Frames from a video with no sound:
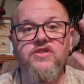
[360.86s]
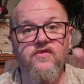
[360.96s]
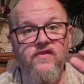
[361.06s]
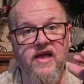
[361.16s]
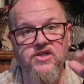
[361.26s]
your
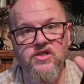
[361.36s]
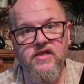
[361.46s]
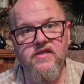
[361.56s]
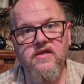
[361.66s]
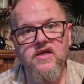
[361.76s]

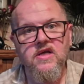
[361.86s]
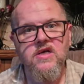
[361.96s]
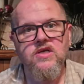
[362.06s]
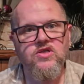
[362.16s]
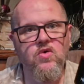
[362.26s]
flashlight.
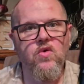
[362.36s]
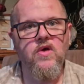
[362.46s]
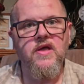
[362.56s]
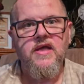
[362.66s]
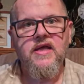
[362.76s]
So
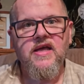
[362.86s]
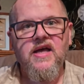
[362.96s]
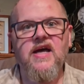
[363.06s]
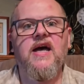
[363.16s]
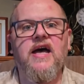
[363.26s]

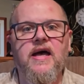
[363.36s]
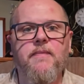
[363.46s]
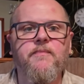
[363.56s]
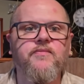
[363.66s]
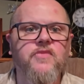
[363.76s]
we're